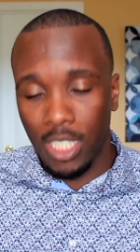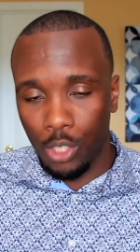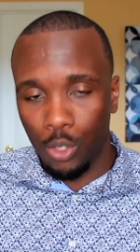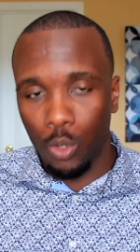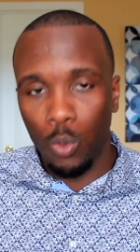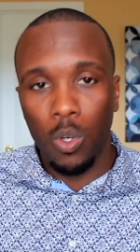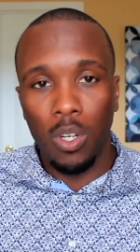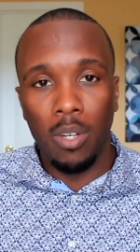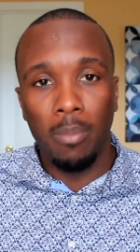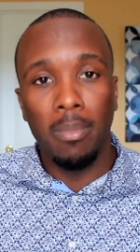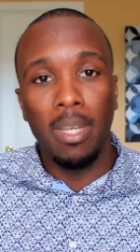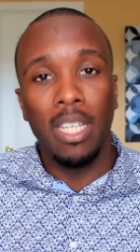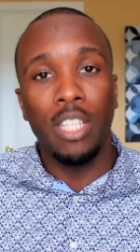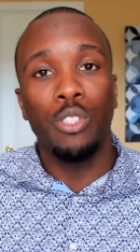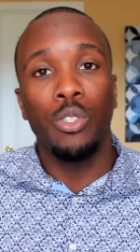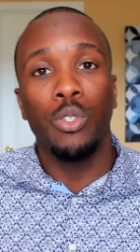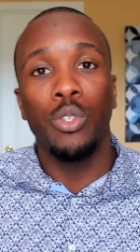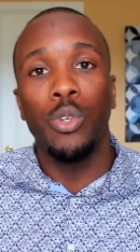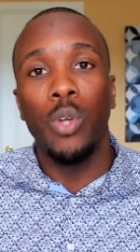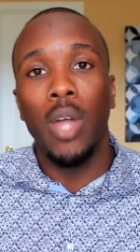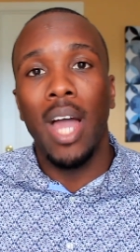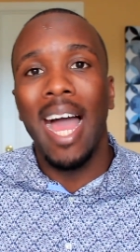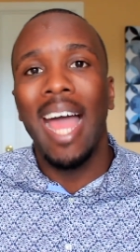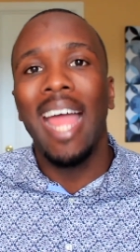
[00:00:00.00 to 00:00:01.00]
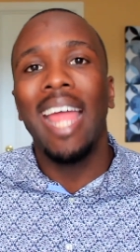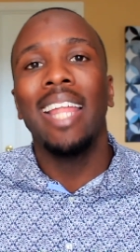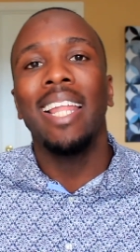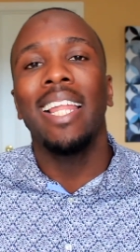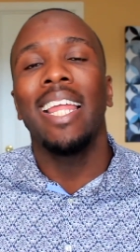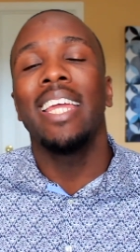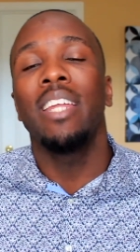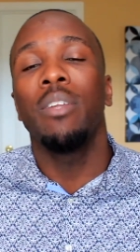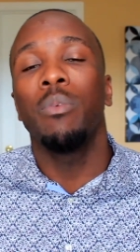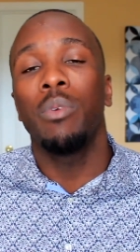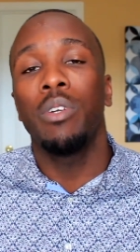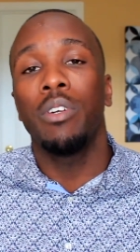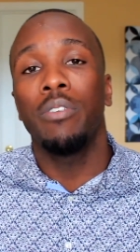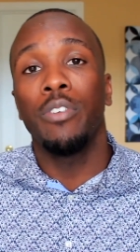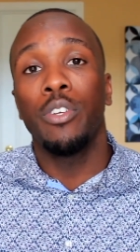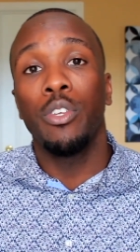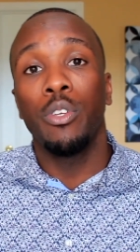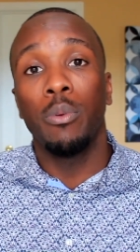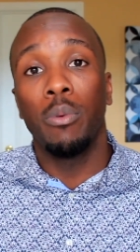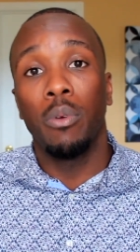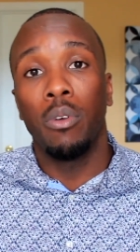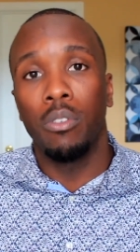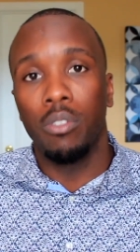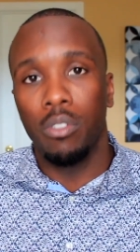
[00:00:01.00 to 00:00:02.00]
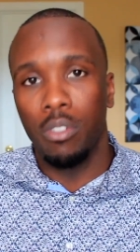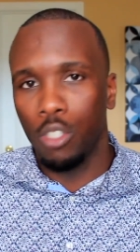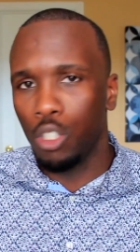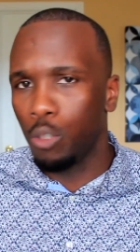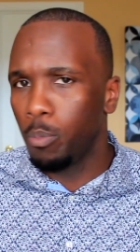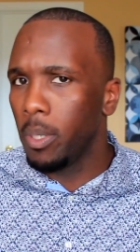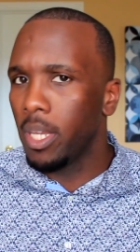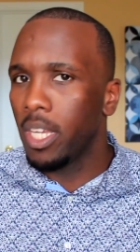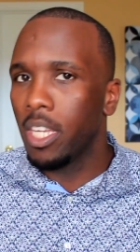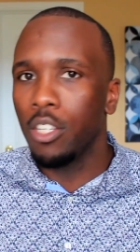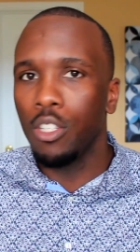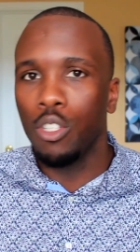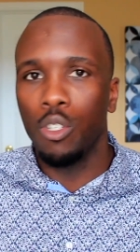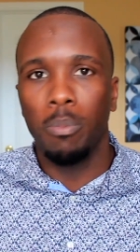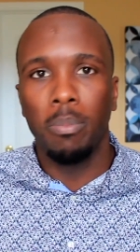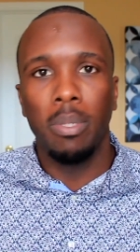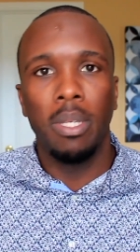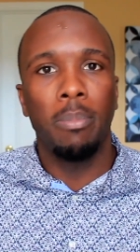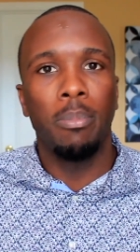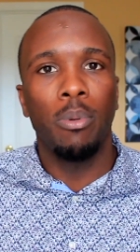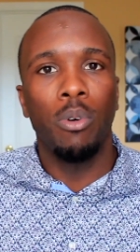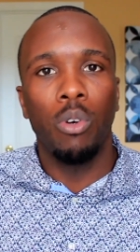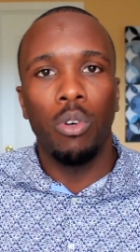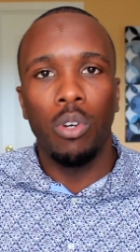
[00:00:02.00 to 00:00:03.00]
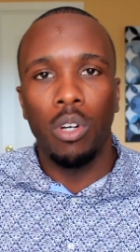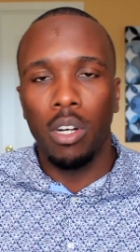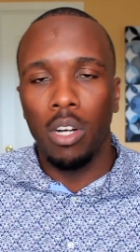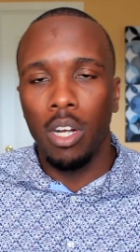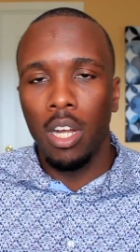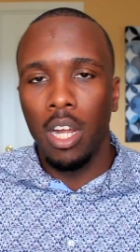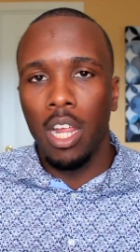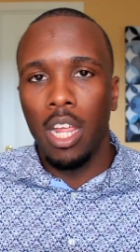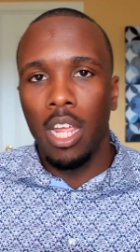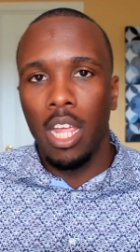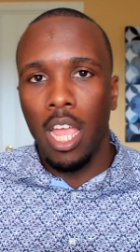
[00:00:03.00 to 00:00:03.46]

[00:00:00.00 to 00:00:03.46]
that you want to make sure you highlight whenever you're speaking to people,